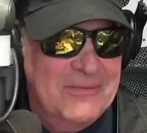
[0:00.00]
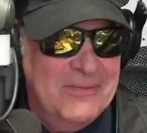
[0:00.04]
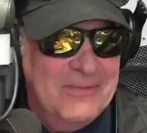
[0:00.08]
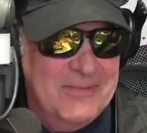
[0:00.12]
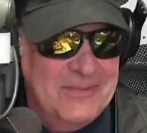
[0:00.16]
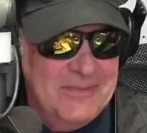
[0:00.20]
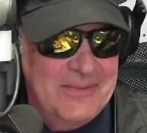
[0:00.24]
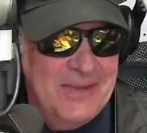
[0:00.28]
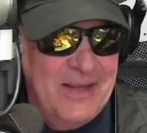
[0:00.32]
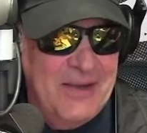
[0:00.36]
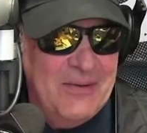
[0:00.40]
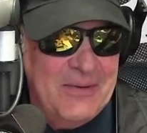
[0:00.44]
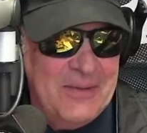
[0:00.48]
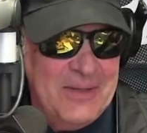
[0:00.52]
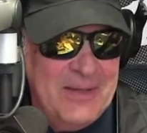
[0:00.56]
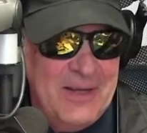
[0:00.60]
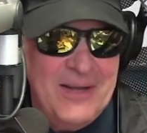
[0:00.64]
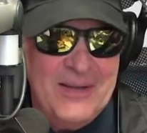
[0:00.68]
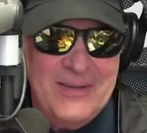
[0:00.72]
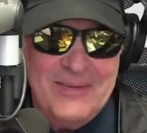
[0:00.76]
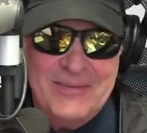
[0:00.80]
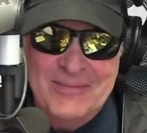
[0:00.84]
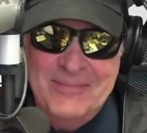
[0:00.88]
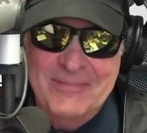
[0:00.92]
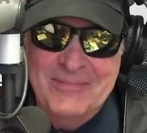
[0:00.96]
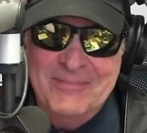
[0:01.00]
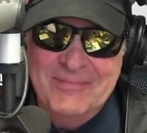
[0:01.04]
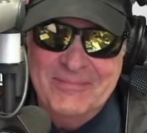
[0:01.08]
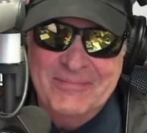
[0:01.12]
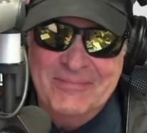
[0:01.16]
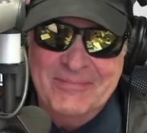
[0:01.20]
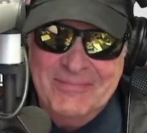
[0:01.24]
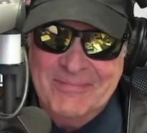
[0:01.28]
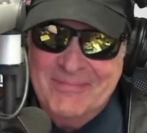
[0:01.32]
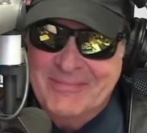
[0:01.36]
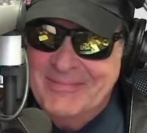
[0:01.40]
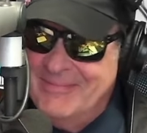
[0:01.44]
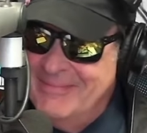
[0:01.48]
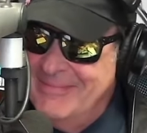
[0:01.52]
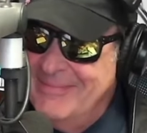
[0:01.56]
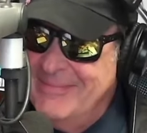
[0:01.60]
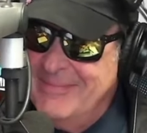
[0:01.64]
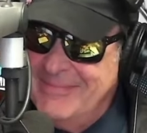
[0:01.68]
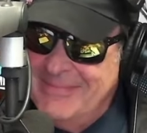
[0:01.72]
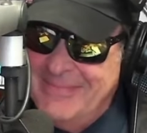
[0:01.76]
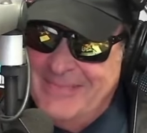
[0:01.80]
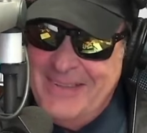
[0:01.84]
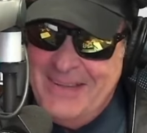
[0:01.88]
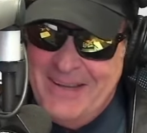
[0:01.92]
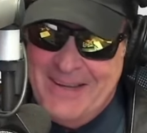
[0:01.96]
Yeah, exactly. I was going to keep my eyes
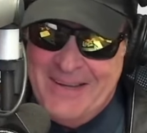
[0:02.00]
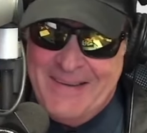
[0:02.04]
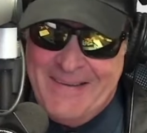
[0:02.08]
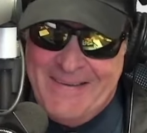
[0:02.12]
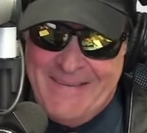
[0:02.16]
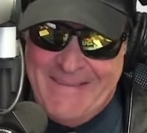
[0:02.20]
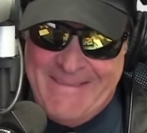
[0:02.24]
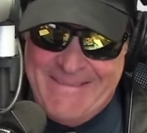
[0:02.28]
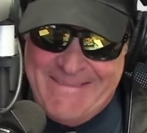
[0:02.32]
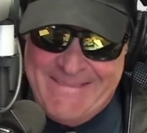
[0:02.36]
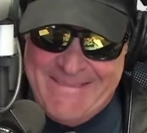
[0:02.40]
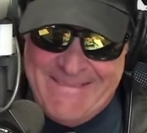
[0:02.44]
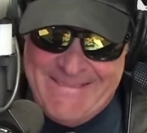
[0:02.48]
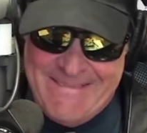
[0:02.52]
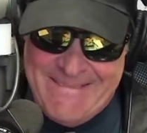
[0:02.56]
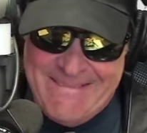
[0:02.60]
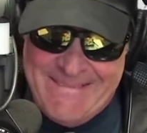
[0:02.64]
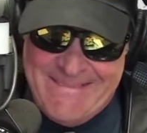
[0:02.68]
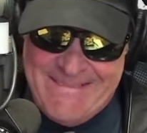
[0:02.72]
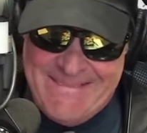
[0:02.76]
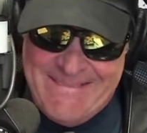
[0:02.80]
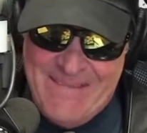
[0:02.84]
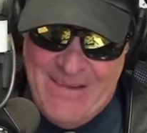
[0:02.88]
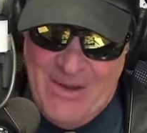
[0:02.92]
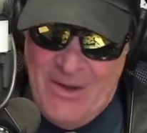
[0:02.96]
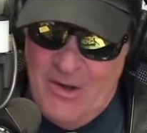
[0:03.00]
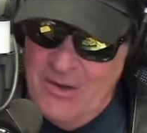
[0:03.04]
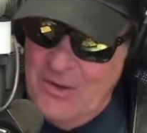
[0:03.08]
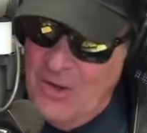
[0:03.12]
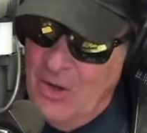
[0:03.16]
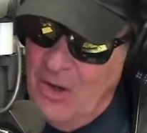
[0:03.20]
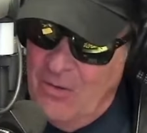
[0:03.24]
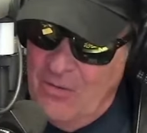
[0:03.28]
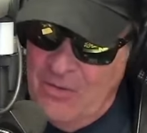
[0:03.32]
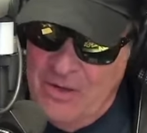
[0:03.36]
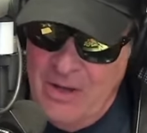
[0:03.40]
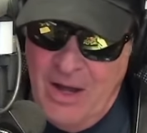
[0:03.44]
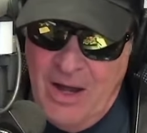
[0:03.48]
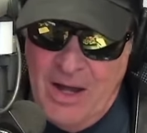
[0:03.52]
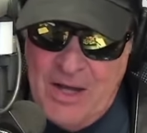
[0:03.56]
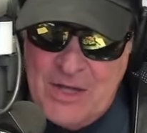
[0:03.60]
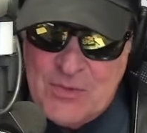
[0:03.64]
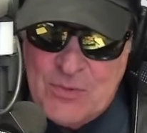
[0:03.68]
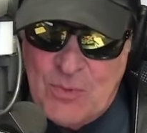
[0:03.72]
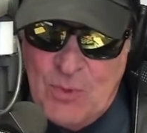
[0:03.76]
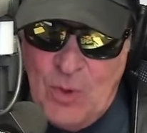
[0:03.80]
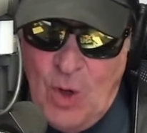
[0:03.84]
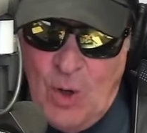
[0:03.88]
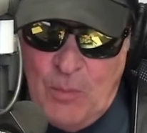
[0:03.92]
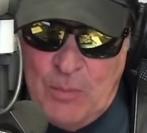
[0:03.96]
open. Oh, no, the eyes
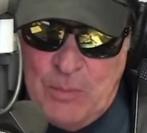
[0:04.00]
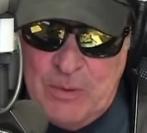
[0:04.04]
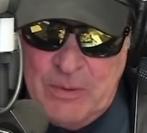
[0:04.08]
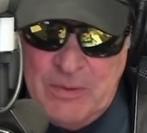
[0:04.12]
were open.